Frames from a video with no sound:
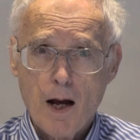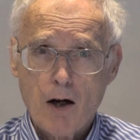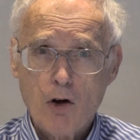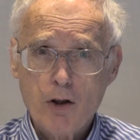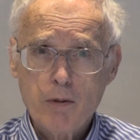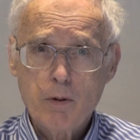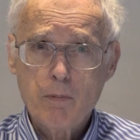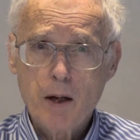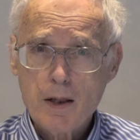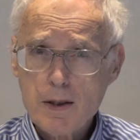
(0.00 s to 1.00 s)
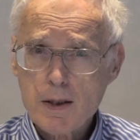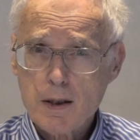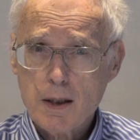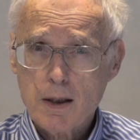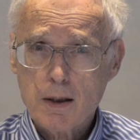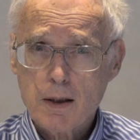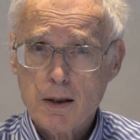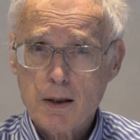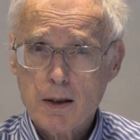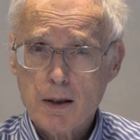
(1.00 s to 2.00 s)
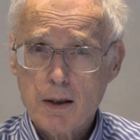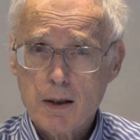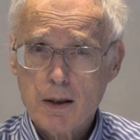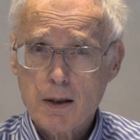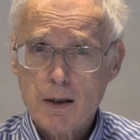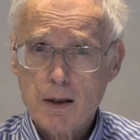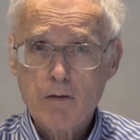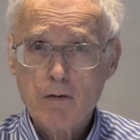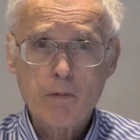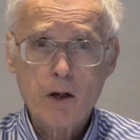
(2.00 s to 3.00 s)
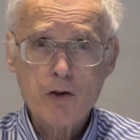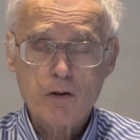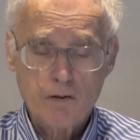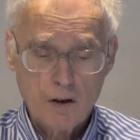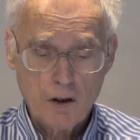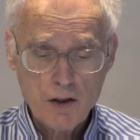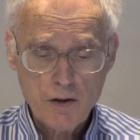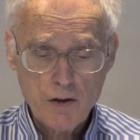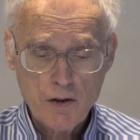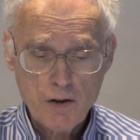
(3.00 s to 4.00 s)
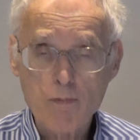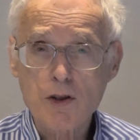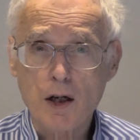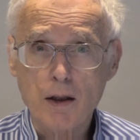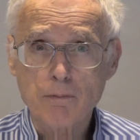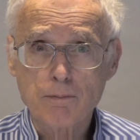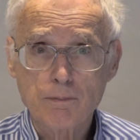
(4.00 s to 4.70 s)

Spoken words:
are going to be based on my work on the Information Philosopher website,